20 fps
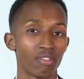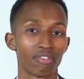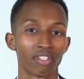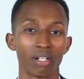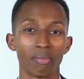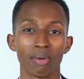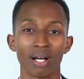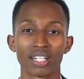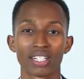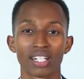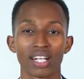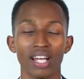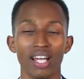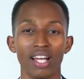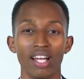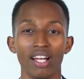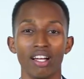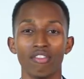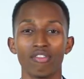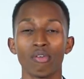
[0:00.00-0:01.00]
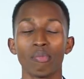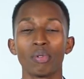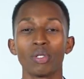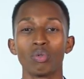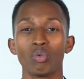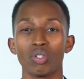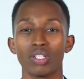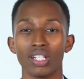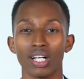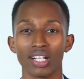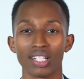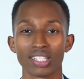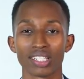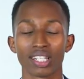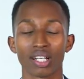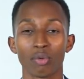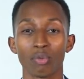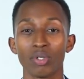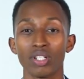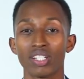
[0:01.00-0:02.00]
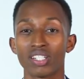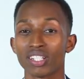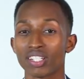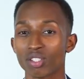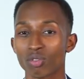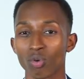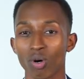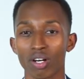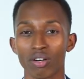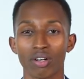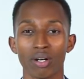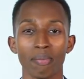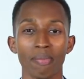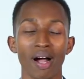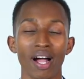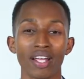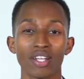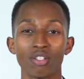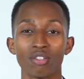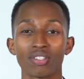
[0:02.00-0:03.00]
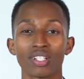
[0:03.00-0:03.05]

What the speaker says: you very much for being with us. We just want to remind